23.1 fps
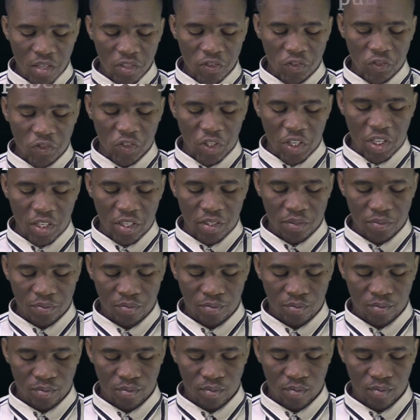See?
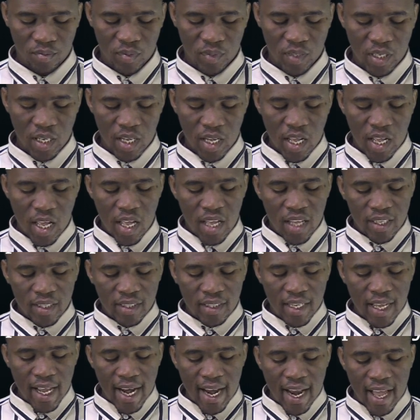
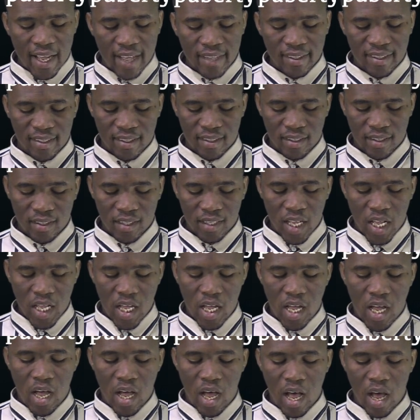Tell us
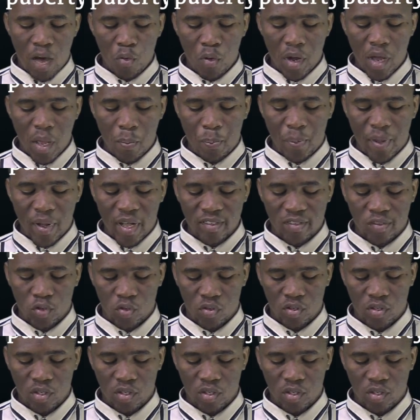how a person